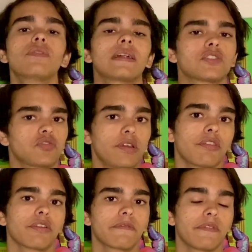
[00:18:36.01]
that strain
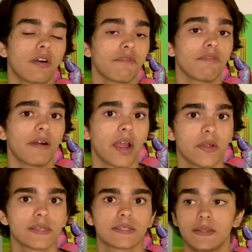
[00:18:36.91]
of the
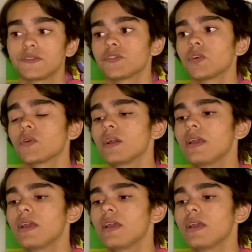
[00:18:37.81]
virus, and so